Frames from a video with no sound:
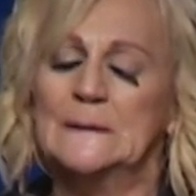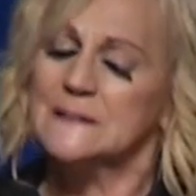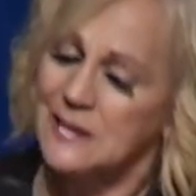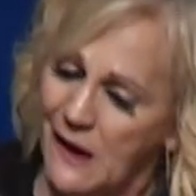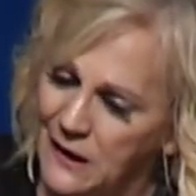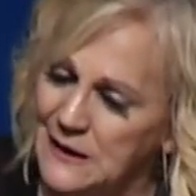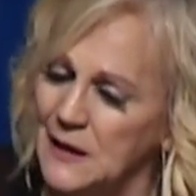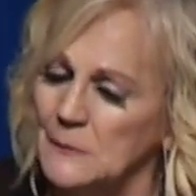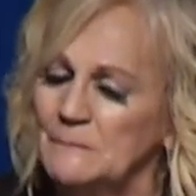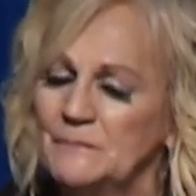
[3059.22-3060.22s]
tell
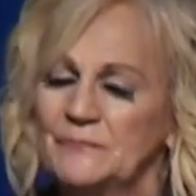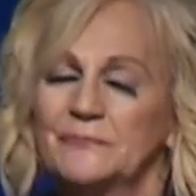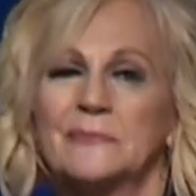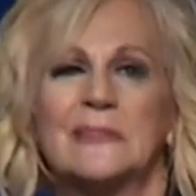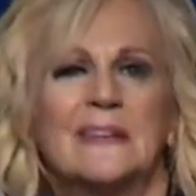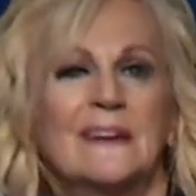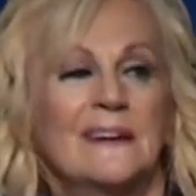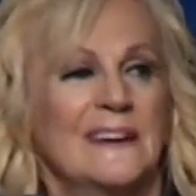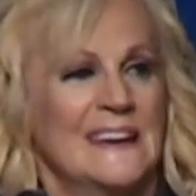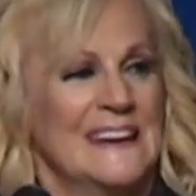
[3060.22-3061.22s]
him,
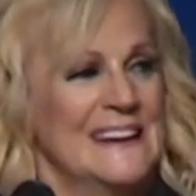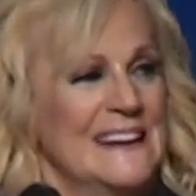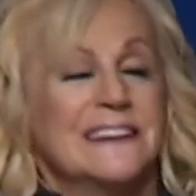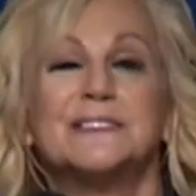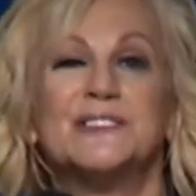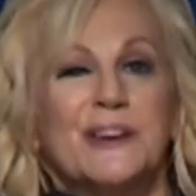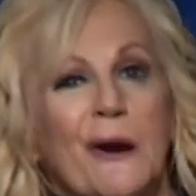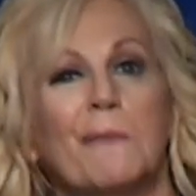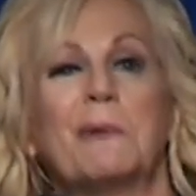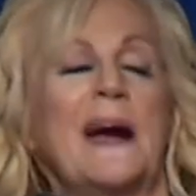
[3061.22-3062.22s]

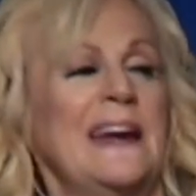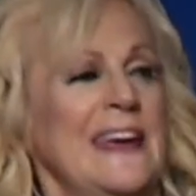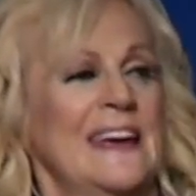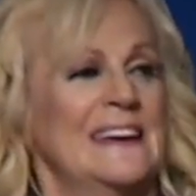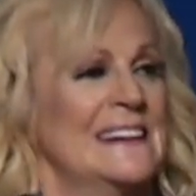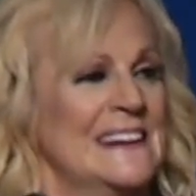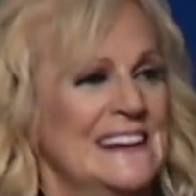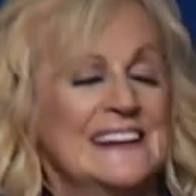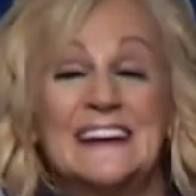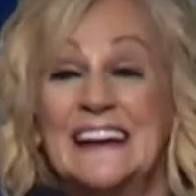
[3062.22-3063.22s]
Sheryl Brady
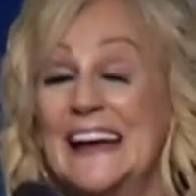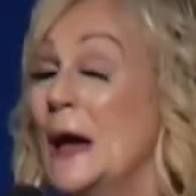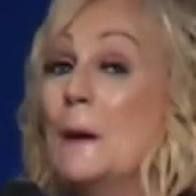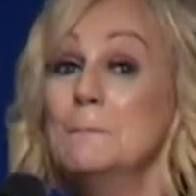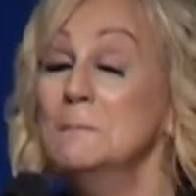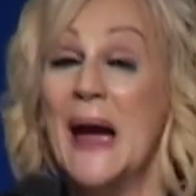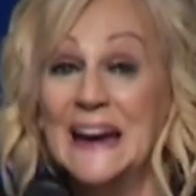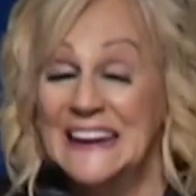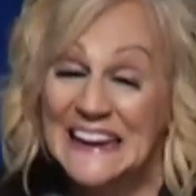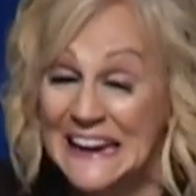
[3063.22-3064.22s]
made it